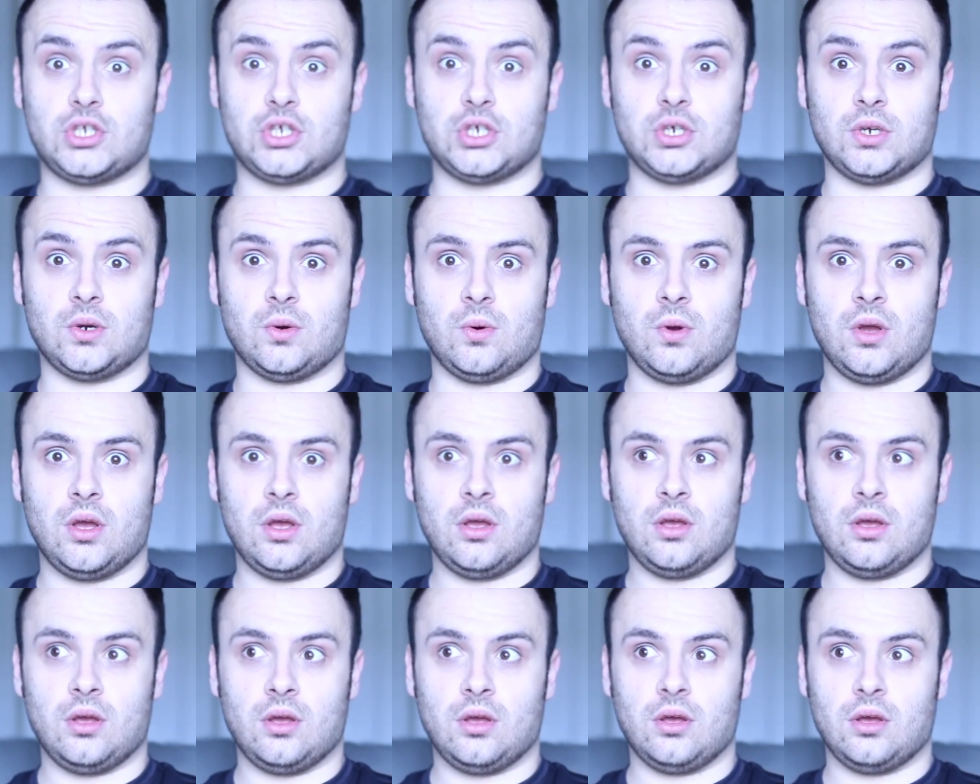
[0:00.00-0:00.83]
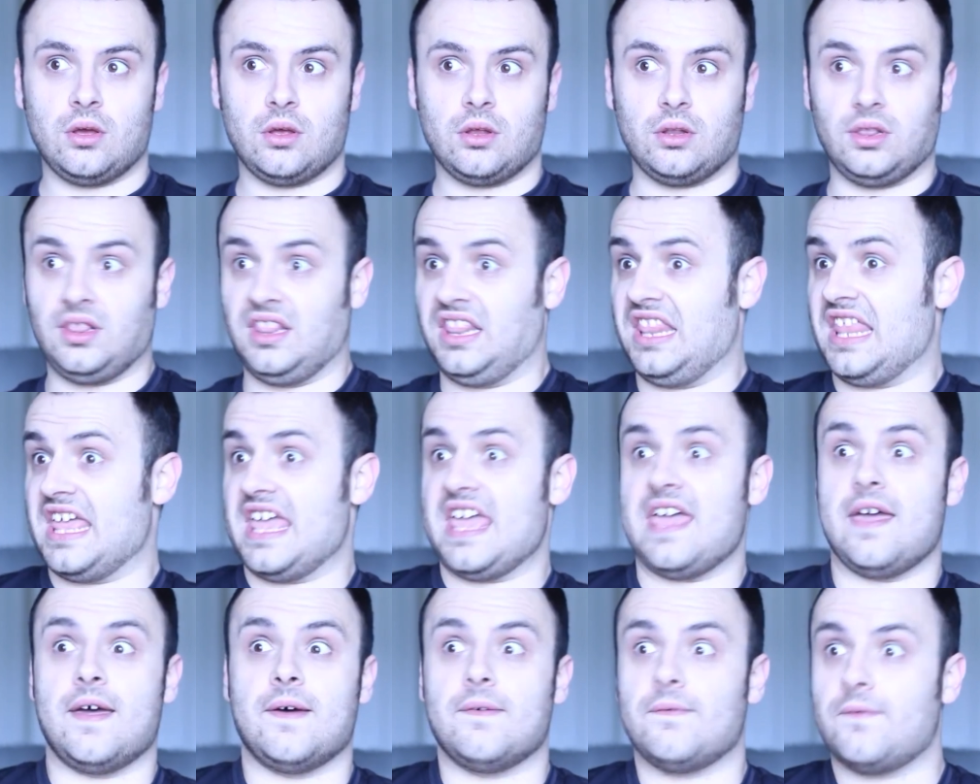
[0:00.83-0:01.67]
to
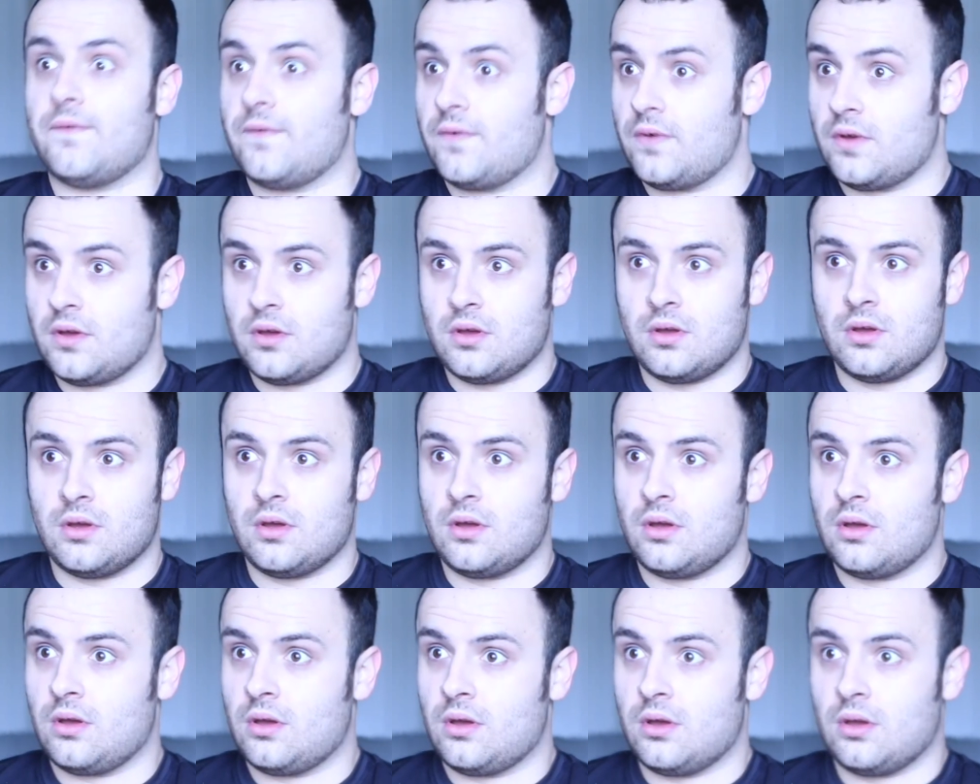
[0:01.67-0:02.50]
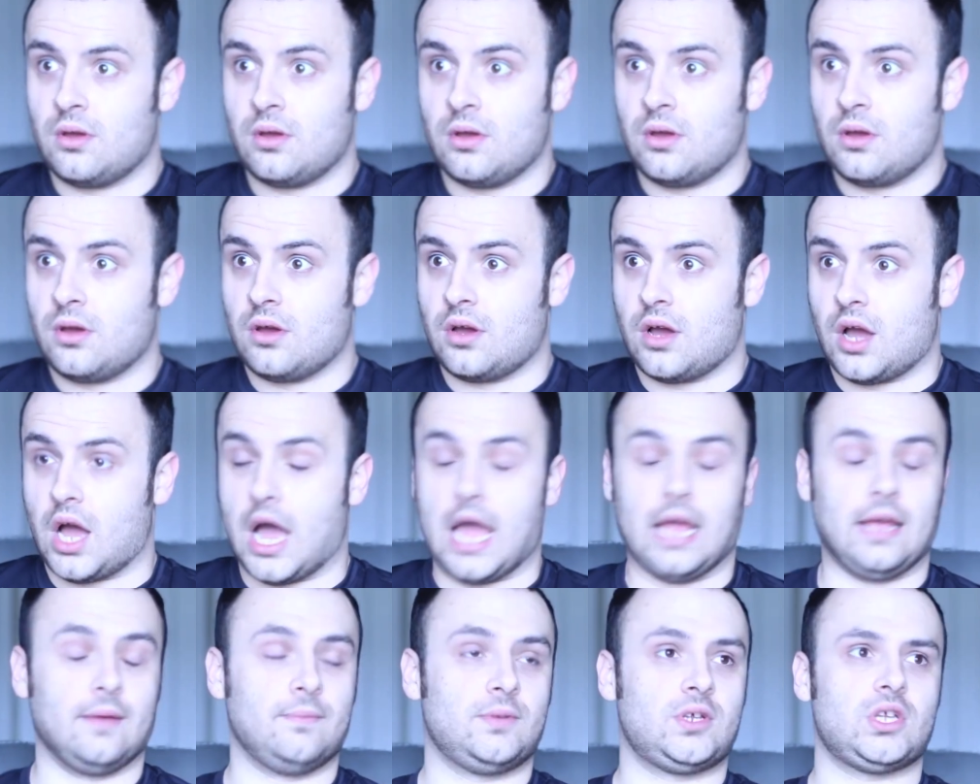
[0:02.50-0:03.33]
live.
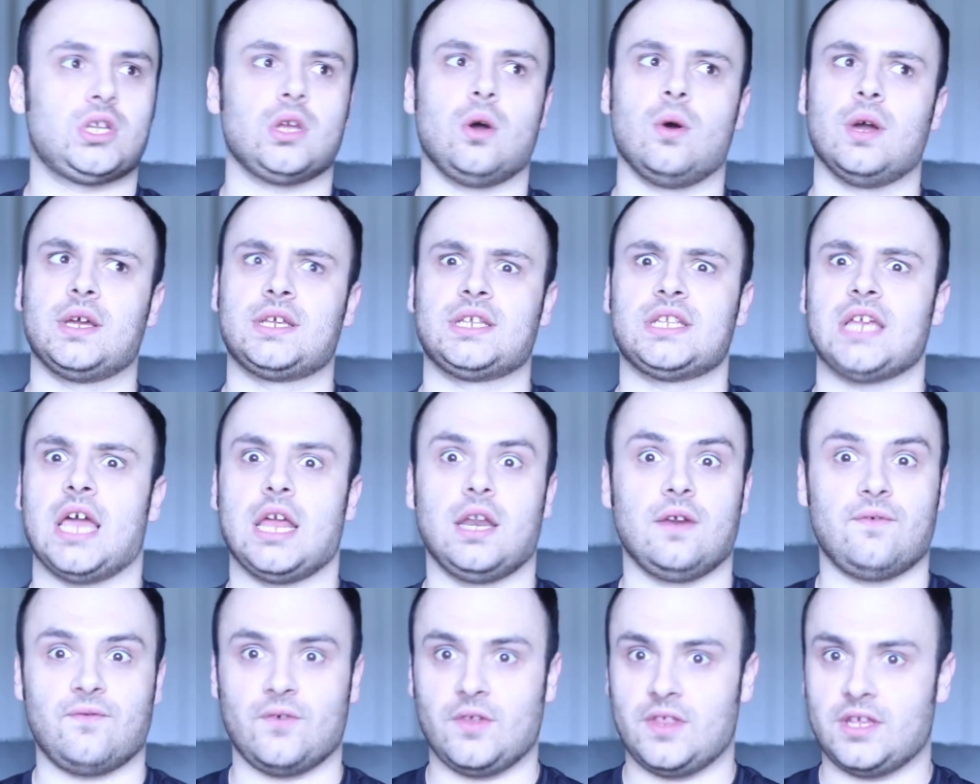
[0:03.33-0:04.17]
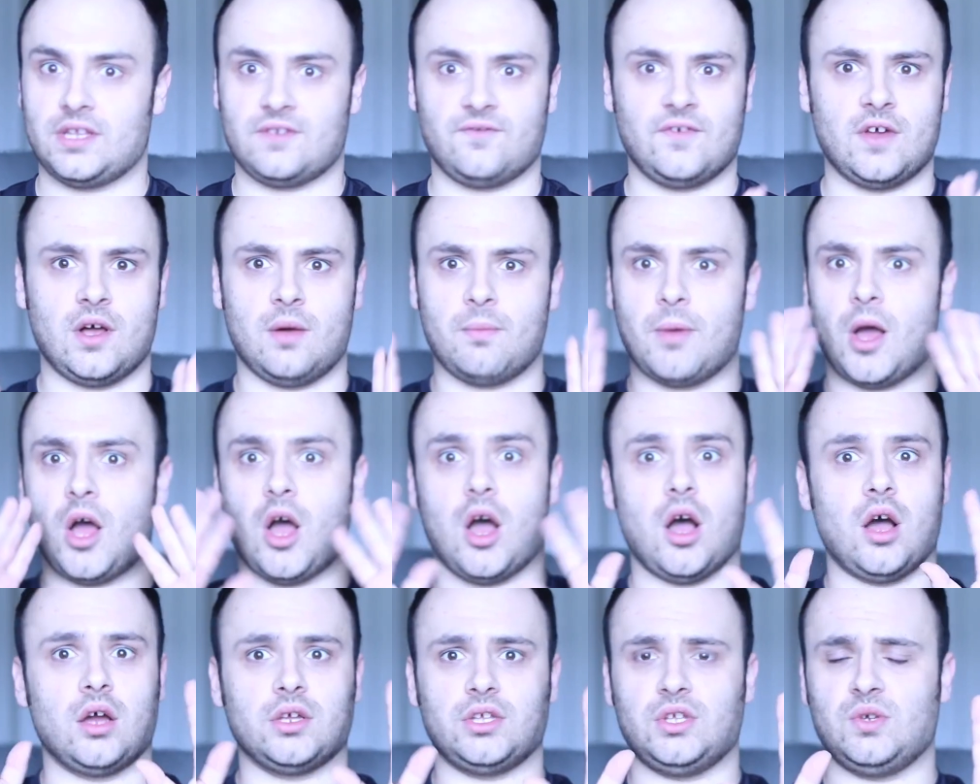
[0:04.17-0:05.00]
I am so excited for this film.
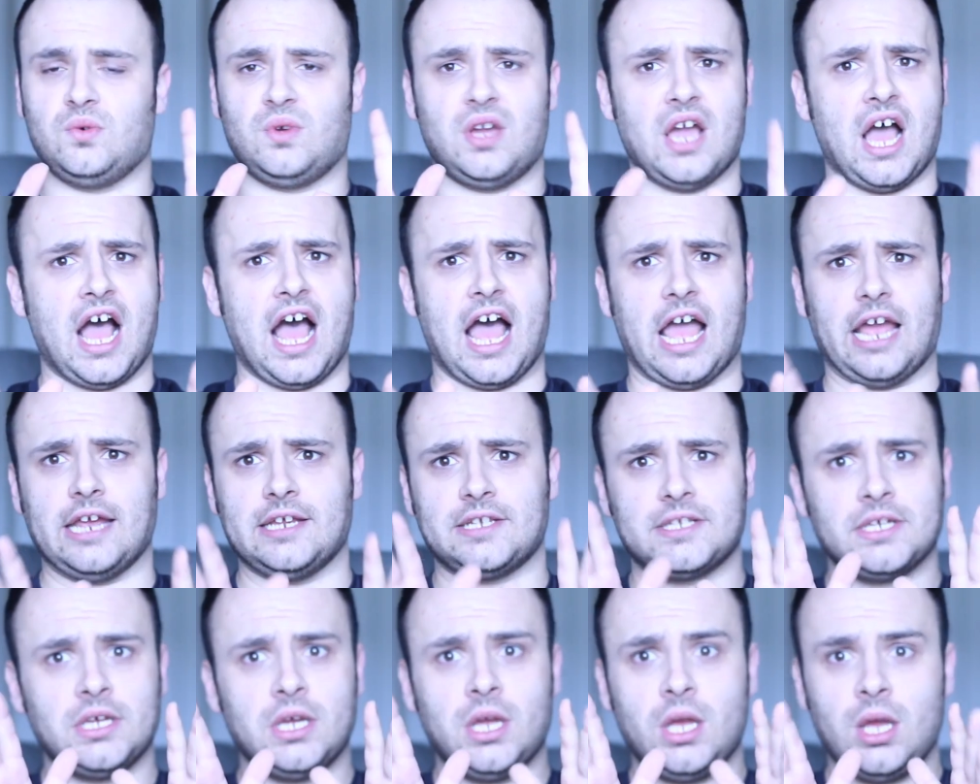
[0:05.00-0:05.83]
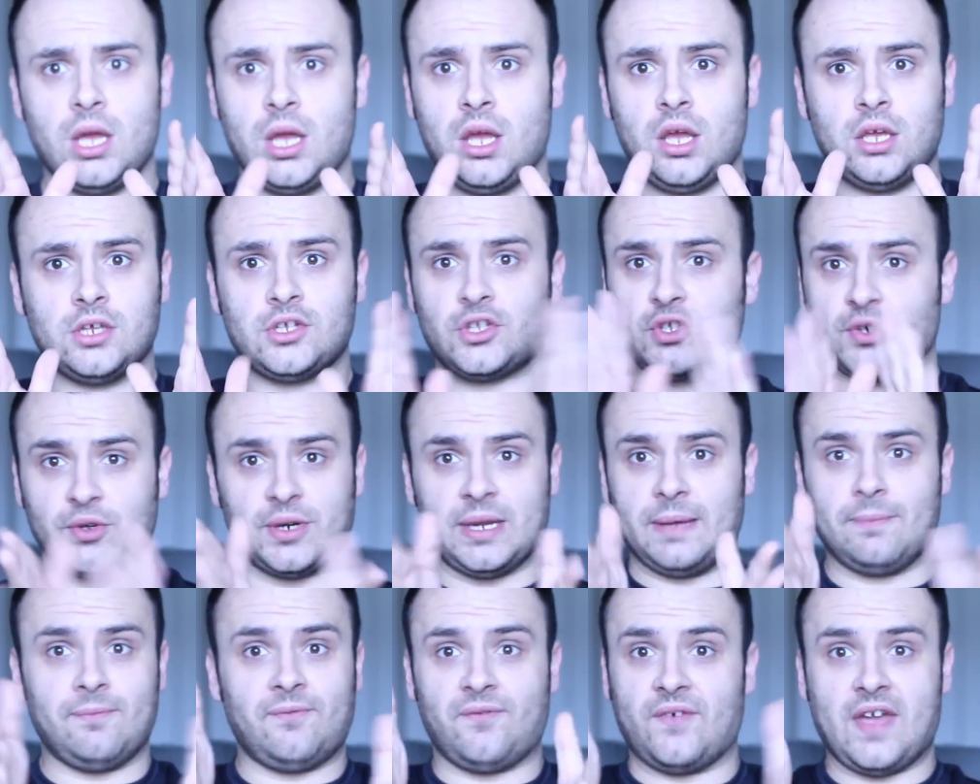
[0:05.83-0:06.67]
Oh, you guys.
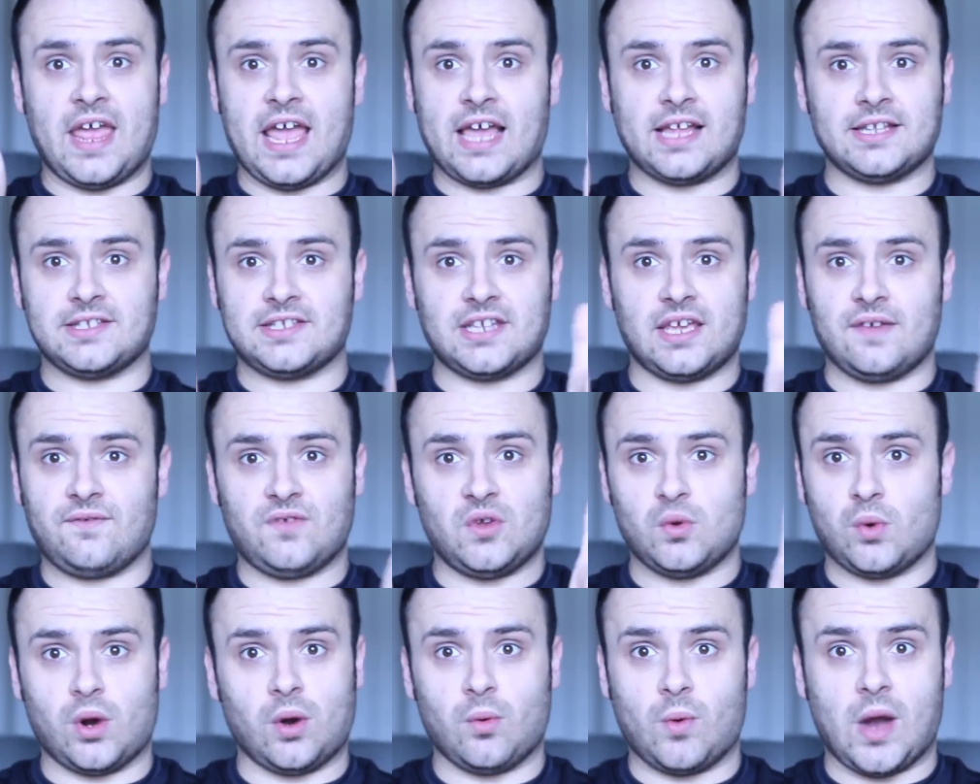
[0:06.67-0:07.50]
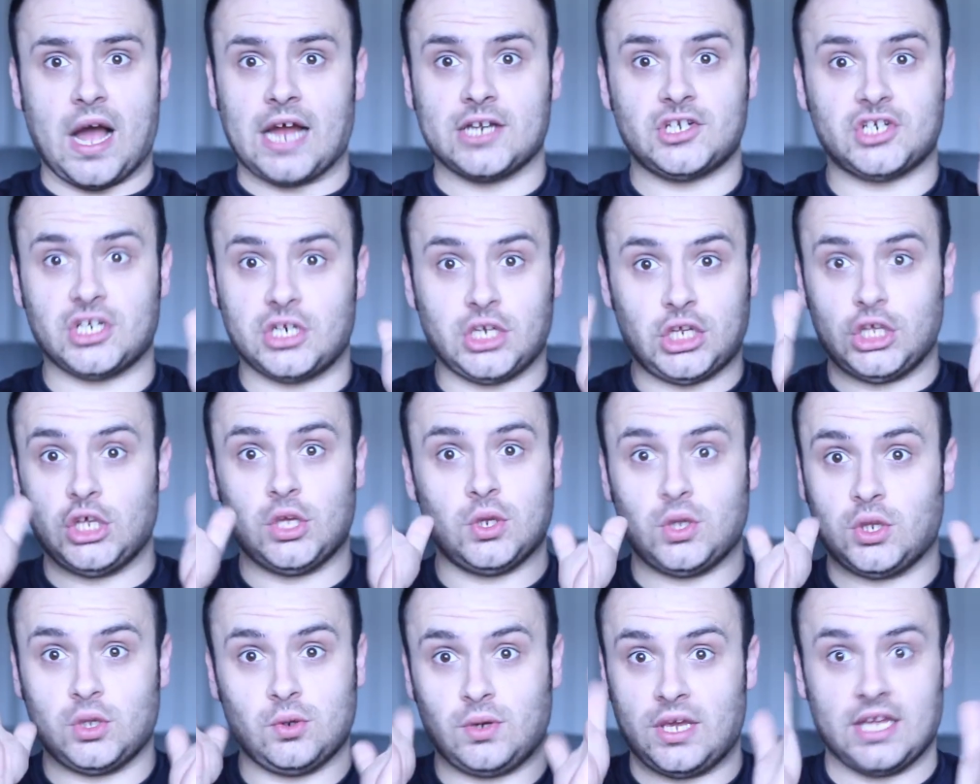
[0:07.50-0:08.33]
Scream fans, if you are watching,
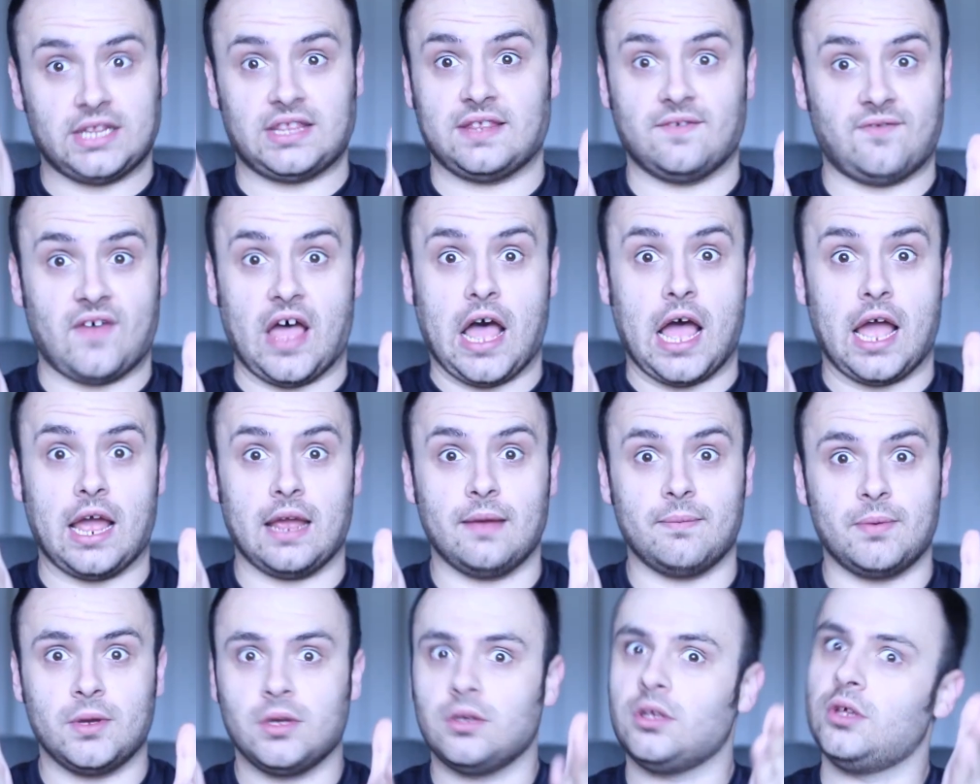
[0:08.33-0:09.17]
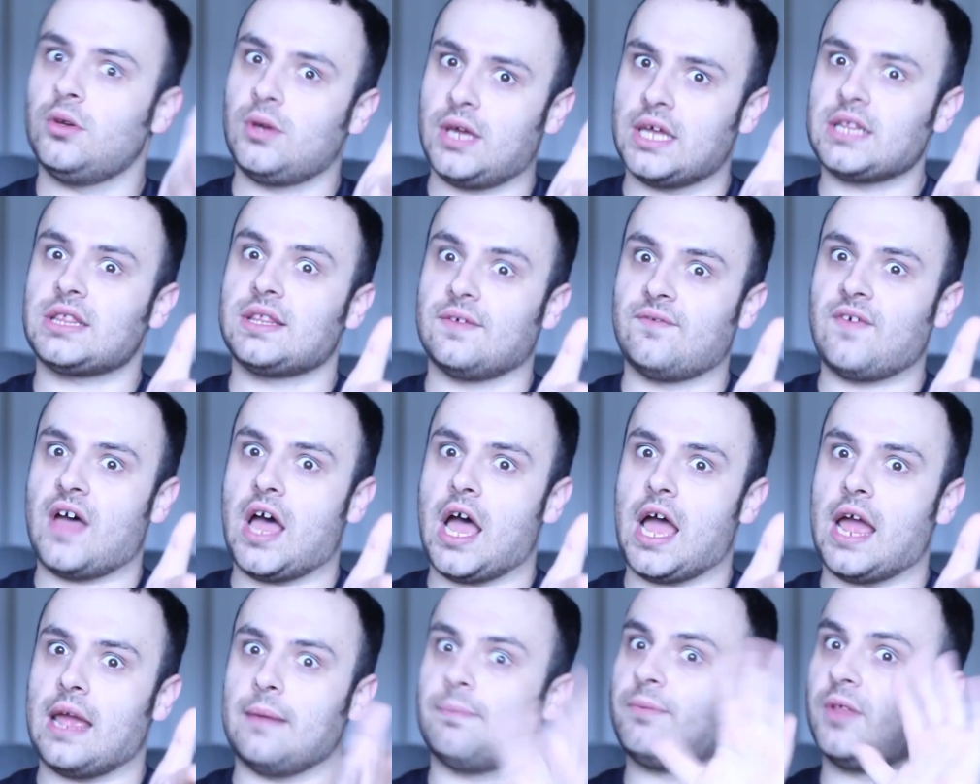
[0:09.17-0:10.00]
you get the vibe. You get the
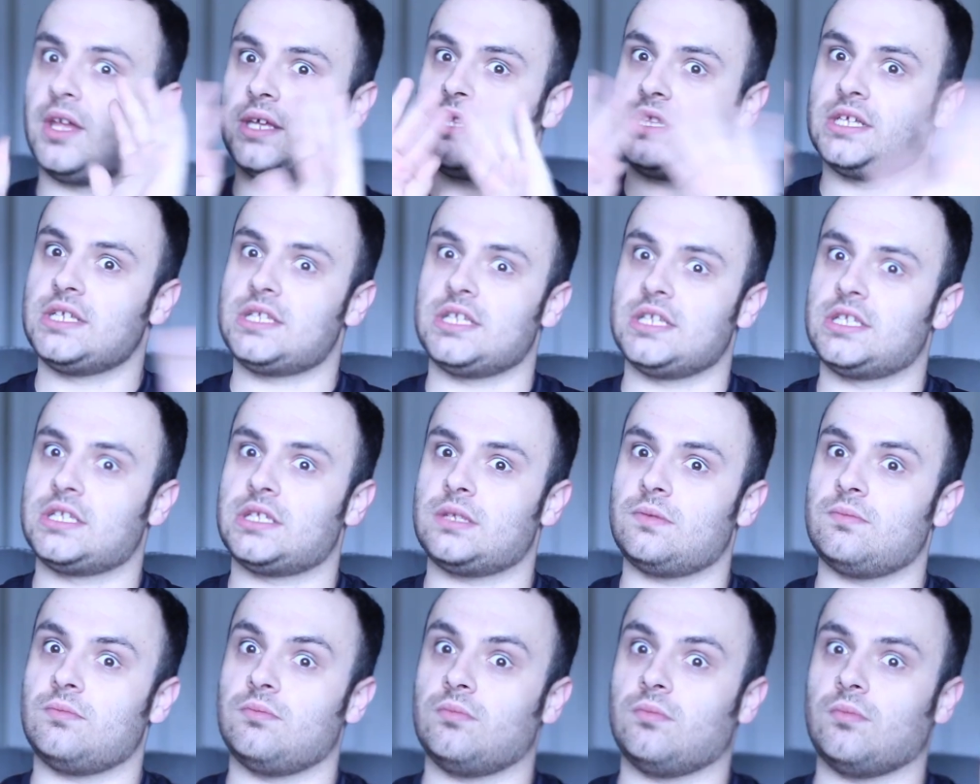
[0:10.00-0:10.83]
vibe. Like, this is...